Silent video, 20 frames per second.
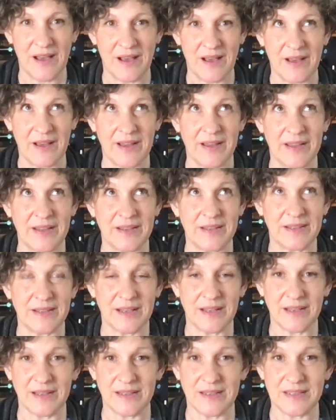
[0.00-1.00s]
I
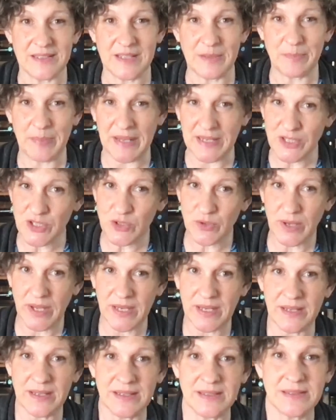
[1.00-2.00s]
did bench
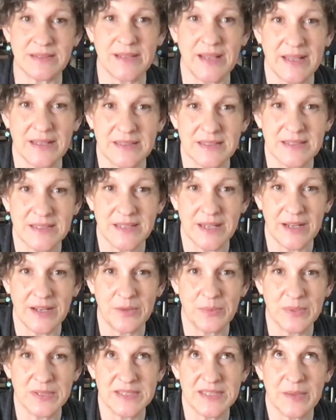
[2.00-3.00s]
training and
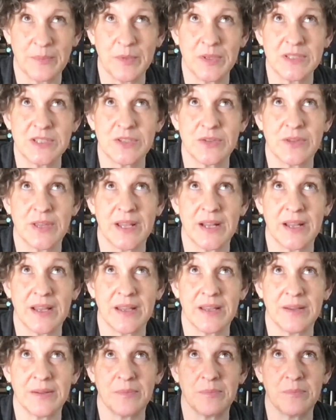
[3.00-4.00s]
studied with someone so that
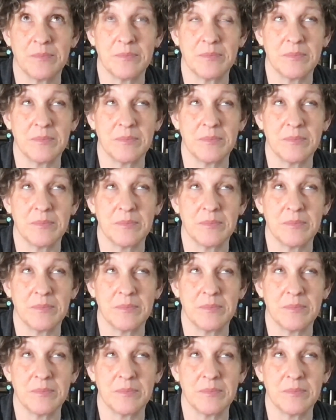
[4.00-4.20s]
I,